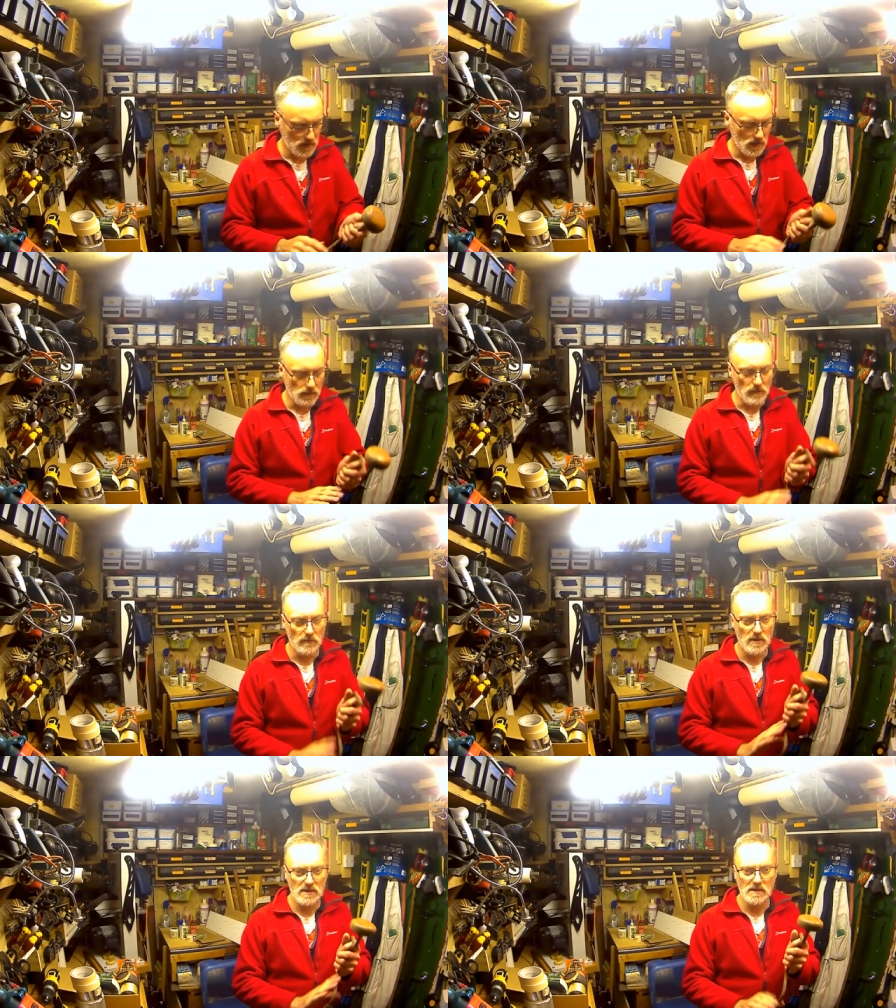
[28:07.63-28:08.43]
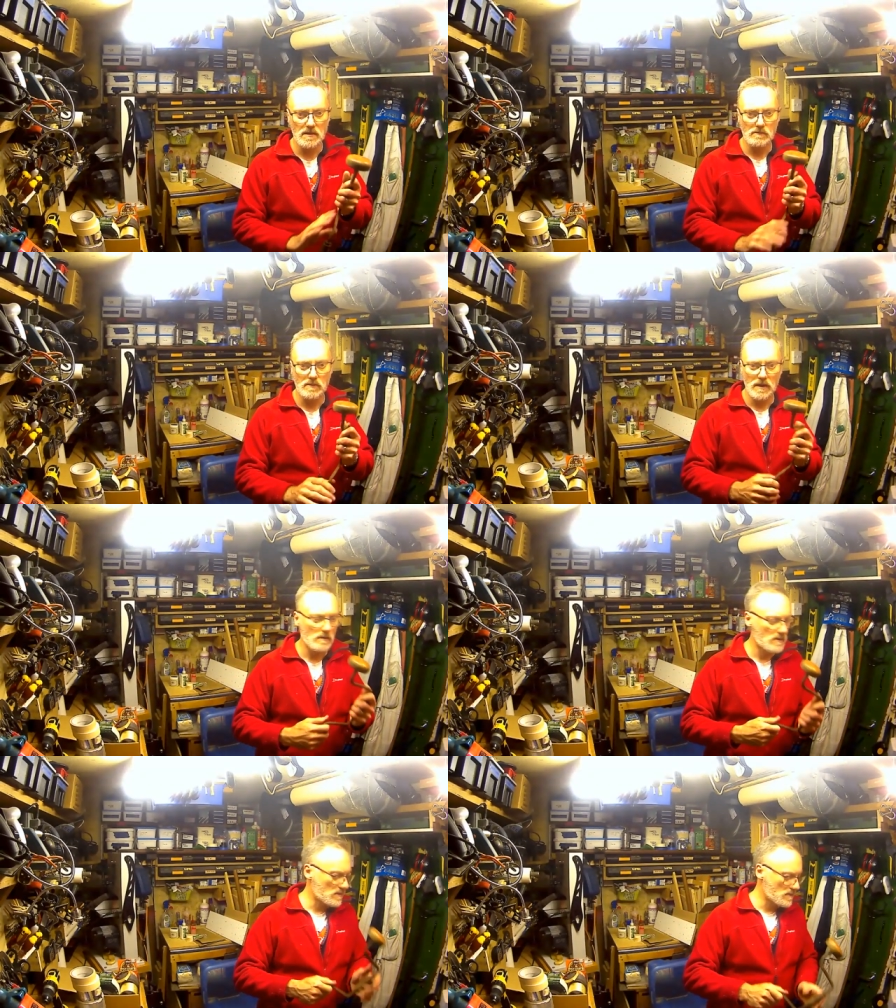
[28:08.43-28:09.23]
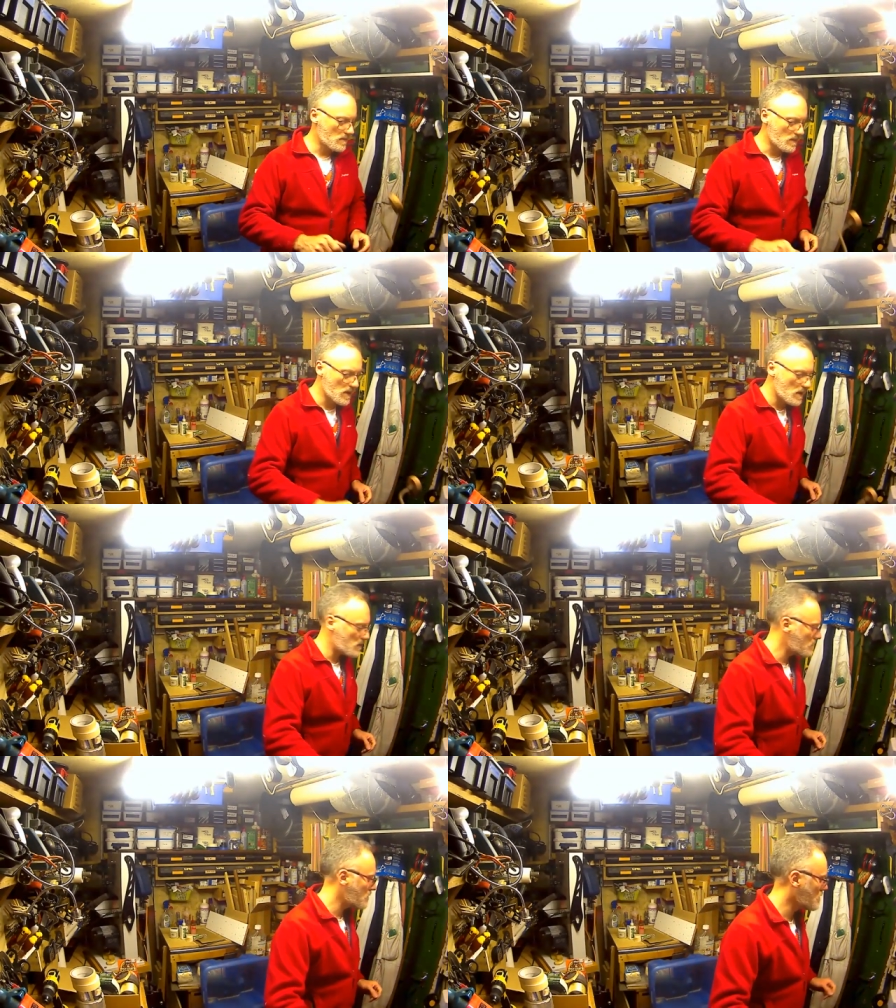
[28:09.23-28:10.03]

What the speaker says: It's a little bit rustier than when I was a kid.